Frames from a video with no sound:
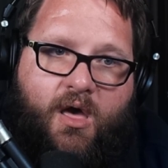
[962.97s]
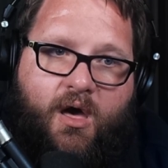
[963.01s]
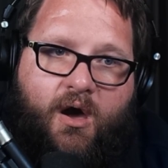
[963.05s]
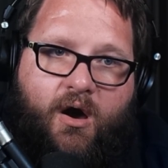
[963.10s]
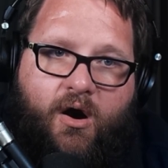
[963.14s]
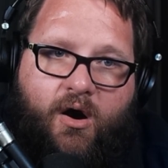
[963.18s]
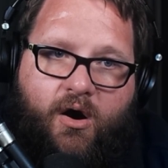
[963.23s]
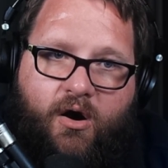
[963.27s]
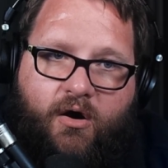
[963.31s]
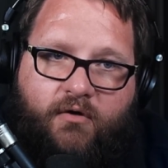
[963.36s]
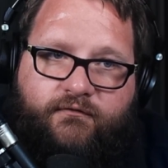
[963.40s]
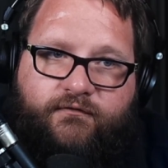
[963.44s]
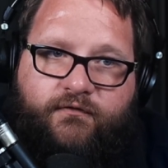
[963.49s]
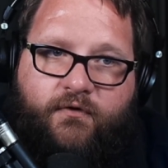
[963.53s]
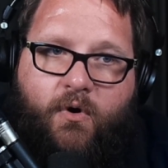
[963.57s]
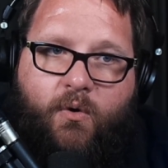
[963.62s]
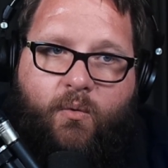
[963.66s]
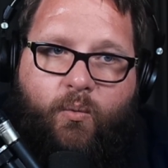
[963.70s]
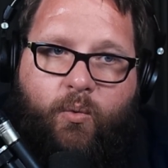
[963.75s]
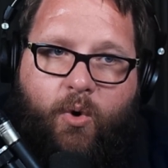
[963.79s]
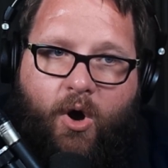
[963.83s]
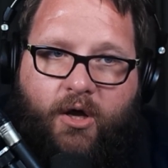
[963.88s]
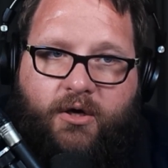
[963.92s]
of
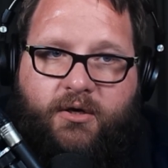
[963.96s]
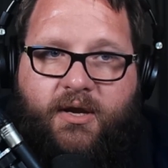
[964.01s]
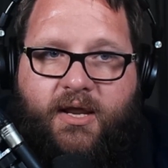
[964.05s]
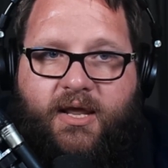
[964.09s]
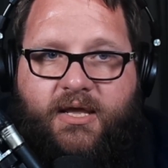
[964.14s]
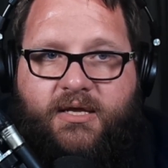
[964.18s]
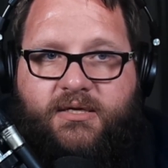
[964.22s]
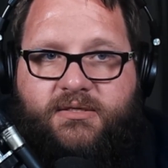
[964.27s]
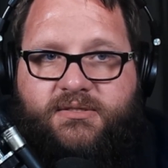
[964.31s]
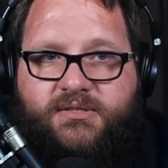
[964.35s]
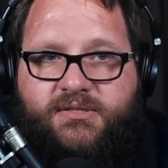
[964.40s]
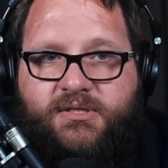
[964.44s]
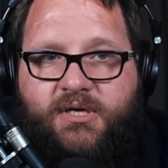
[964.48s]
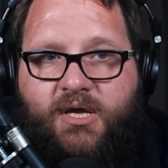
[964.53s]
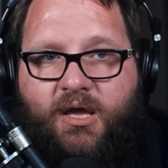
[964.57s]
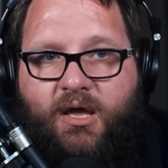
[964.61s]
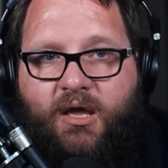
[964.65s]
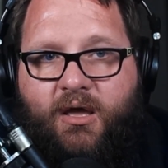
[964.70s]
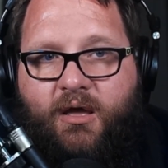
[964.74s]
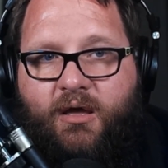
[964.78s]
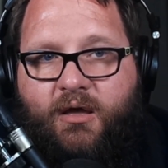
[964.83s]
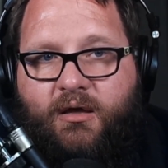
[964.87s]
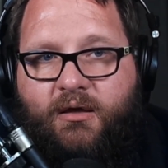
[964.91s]

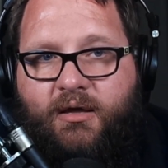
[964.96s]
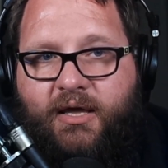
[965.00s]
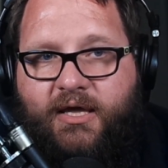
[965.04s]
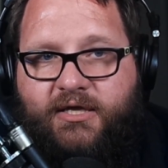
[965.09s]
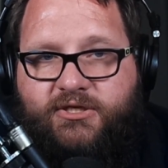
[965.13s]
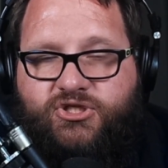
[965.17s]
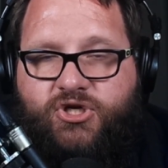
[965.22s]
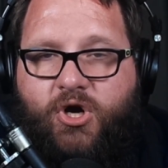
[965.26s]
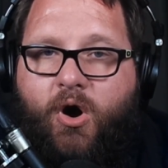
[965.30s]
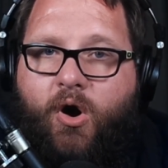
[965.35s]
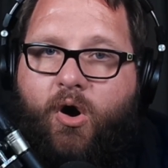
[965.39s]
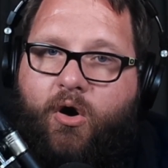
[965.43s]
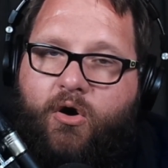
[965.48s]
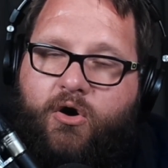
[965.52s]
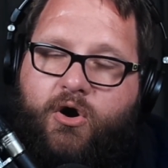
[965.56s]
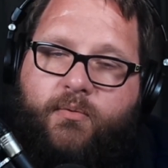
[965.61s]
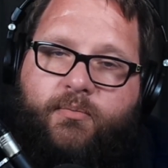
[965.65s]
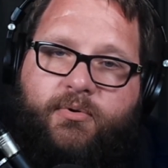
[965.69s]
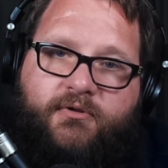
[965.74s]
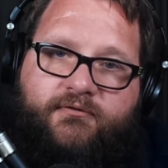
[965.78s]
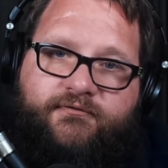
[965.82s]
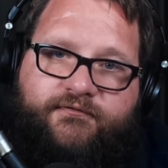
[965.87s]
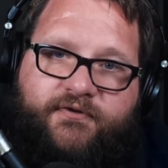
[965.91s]
it's a
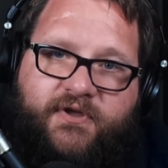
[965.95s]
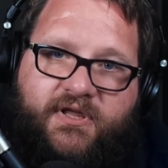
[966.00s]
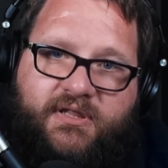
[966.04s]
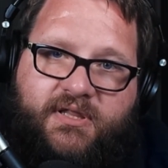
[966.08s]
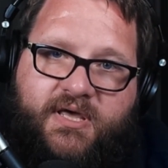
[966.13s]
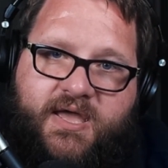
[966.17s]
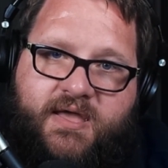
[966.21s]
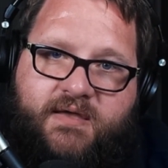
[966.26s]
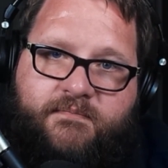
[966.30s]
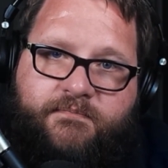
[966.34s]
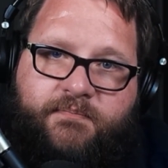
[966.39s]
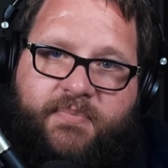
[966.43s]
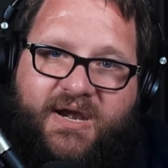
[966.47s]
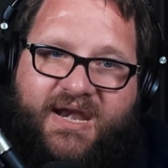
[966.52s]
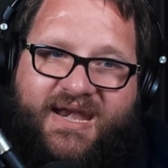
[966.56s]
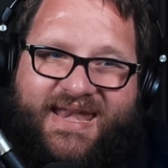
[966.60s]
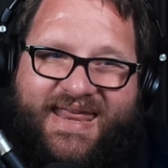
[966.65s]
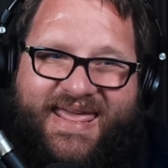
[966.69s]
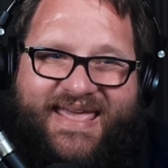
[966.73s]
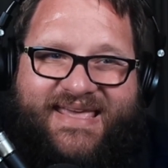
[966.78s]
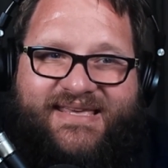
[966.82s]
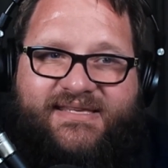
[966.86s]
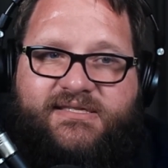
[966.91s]
horrible feeling, but
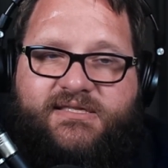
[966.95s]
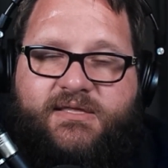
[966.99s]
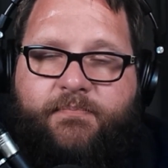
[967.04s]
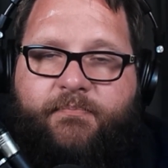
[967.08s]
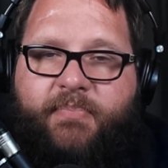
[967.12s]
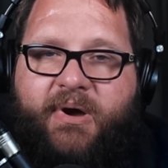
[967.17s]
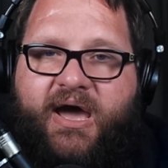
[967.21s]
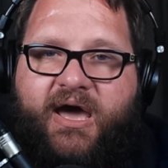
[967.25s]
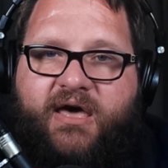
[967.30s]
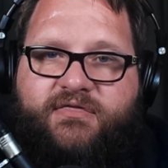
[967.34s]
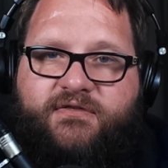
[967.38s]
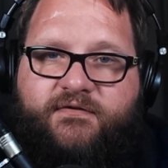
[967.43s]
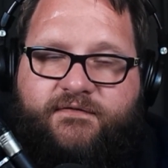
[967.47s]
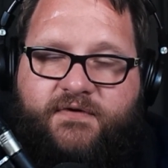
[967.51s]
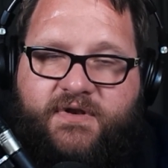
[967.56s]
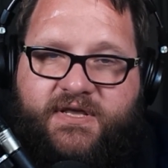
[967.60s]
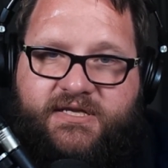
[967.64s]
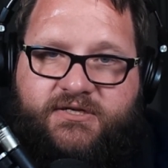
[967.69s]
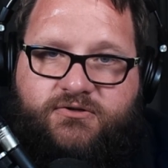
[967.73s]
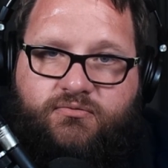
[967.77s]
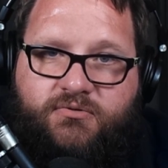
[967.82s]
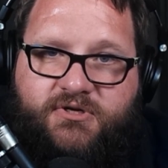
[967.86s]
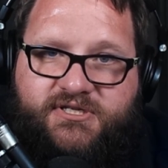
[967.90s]
it is the path of
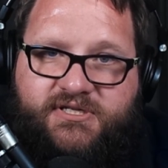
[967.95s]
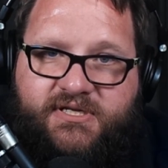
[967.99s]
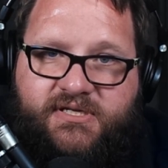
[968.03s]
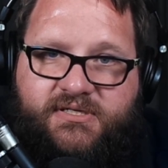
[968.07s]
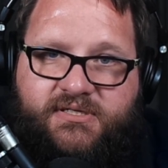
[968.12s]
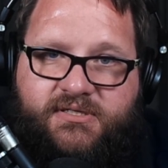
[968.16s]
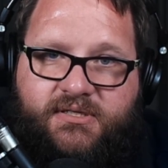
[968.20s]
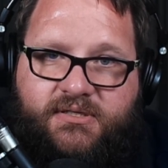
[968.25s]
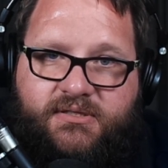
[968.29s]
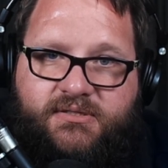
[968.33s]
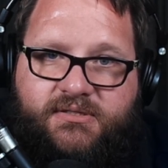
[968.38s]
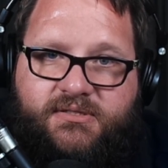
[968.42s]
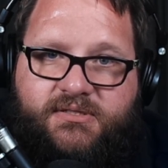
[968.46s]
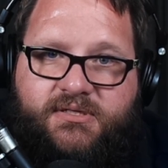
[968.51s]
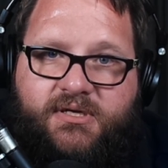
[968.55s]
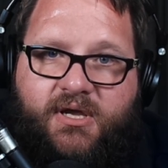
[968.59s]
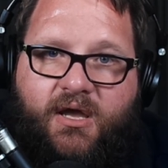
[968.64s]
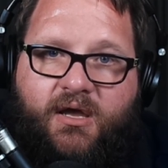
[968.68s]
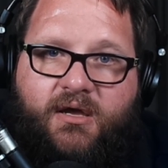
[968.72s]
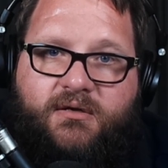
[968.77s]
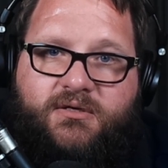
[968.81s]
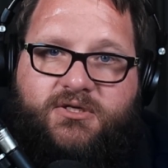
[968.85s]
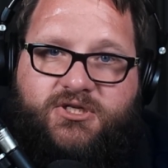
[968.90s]
least resistance.
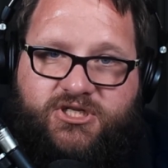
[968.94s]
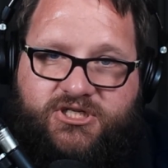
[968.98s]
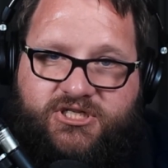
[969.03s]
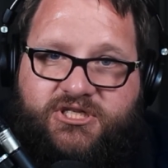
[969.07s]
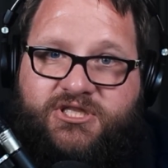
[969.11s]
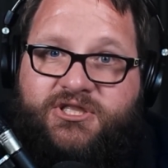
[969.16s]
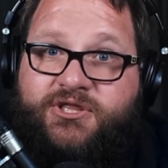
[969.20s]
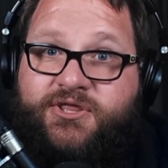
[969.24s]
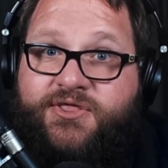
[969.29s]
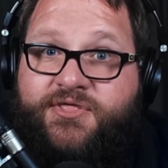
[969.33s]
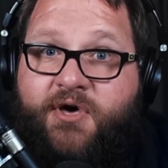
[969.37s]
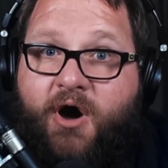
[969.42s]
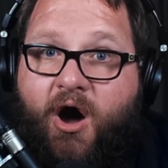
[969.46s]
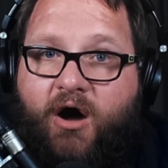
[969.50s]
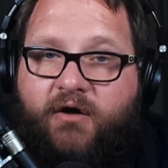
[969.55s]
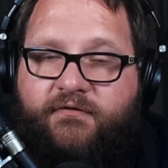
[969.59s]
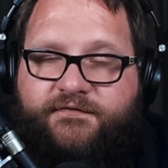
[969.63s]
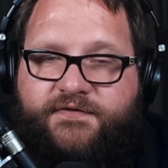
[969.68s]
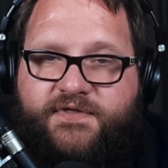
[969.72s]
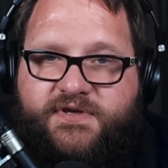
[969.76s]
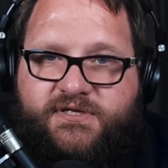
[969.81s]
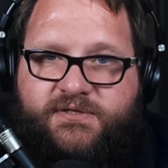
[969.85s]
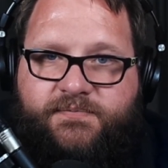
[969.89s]
Just nerf
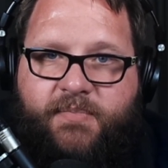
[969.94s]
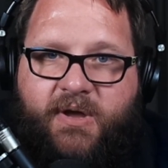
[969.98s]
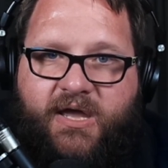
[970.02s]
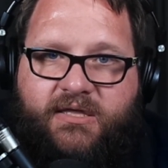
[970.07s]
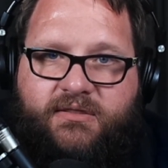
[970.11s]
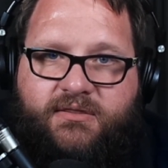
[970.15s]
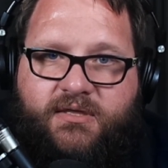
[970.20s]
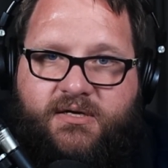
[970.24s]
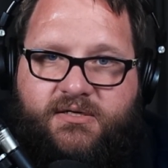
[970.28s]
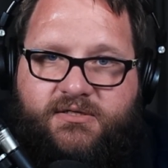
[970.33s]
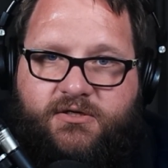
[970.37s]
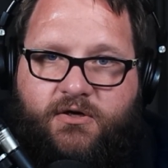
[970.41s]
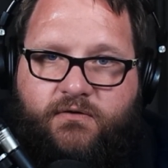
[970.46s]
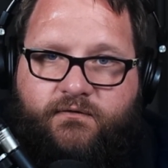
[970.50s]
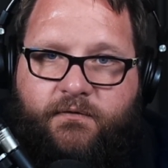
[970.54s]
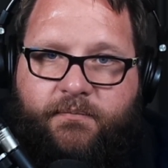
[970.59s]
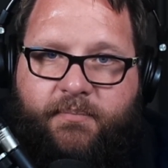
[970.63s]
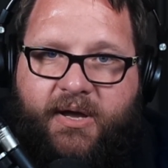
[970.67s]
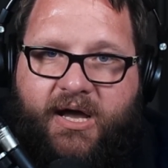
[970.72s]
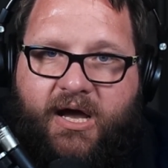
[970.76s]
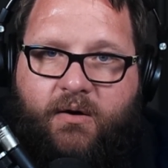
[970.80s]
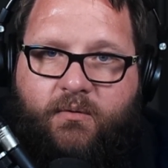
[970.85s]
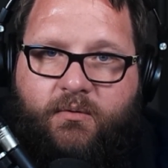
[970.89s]
the spec that is
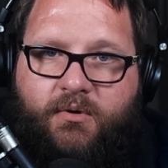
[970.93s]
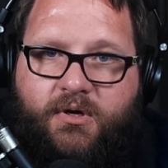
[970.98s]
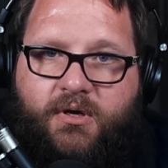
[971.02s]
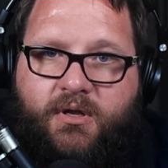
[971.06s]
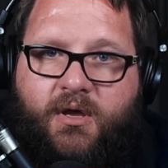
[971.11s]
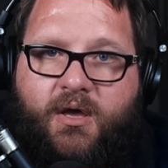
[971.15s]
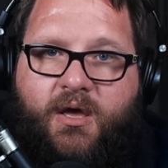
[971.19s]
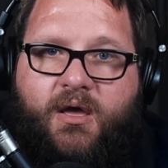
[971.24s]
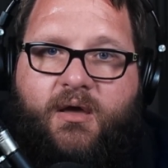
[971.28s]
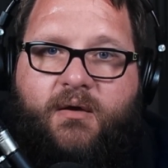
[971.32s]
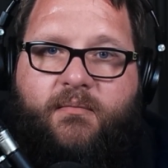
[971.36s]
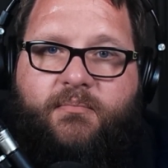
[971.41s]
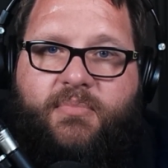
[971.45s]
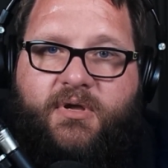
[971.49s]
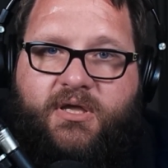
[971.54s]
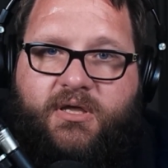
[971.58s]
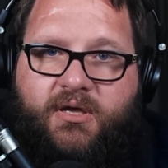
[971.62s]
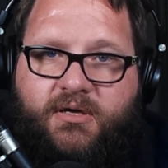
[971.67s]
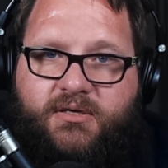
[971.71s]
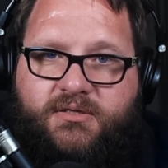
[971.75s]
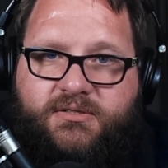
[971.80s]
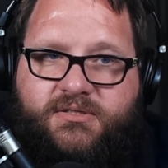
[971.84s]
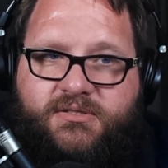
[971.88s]
overpowered,
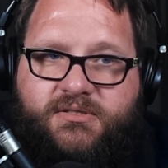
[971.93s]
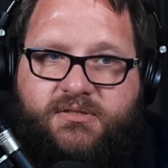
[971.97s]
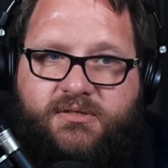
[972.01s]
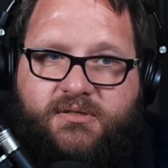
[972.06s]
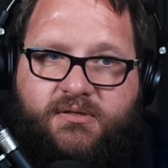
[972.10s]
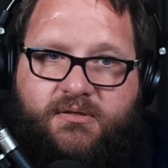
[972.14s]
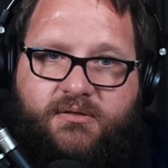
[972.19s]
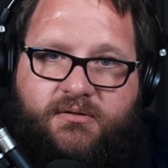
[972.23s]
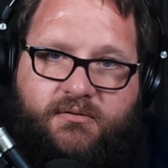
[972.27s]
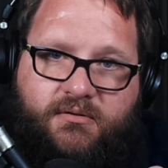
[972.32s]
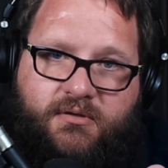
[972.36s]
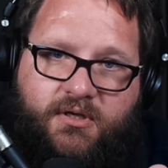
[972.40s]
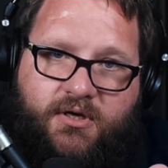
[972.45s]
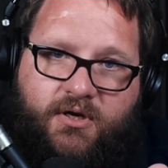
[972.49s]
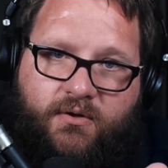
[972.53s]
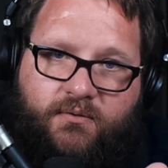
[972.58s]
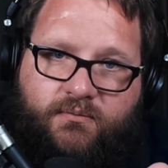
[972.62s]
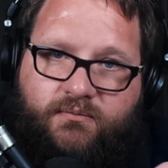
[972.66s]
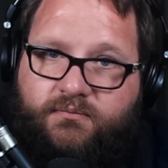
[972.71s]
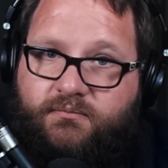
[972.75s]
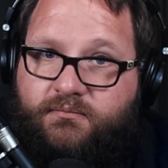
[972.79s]
because, we don't